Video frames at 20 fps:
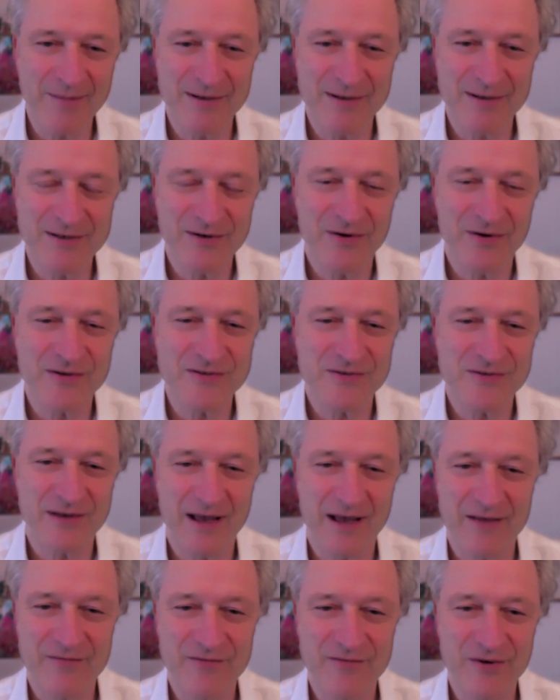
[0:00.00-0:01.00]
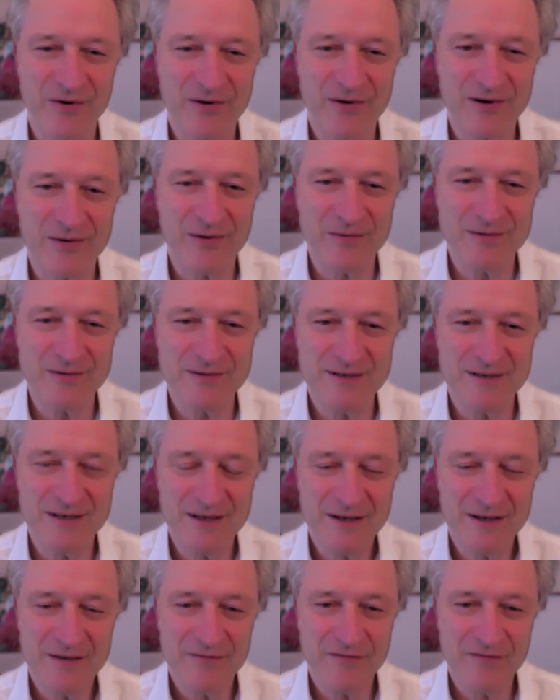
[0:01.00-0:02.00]
but you also have your own
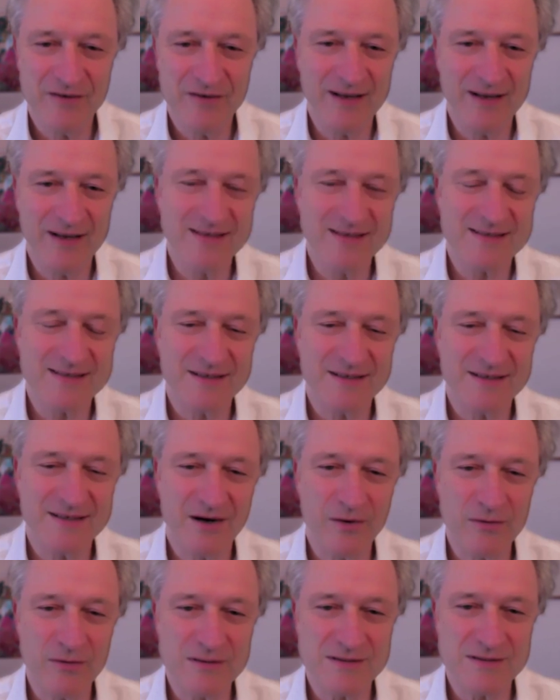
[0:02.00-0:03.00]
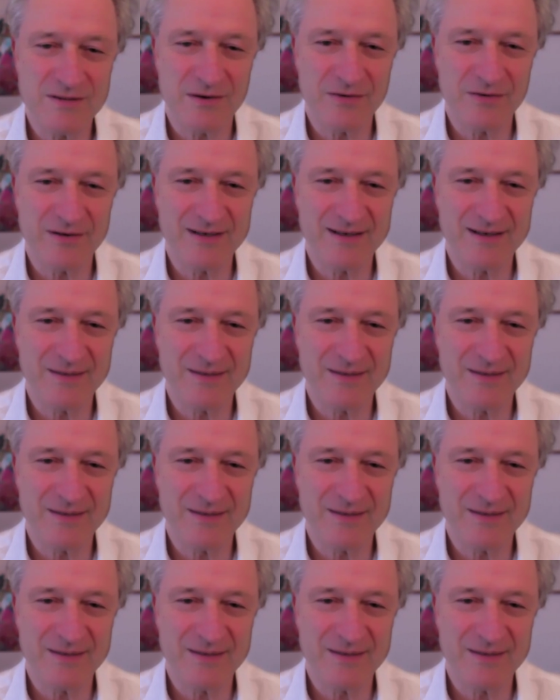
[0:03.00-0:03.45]
feelings and your whole story.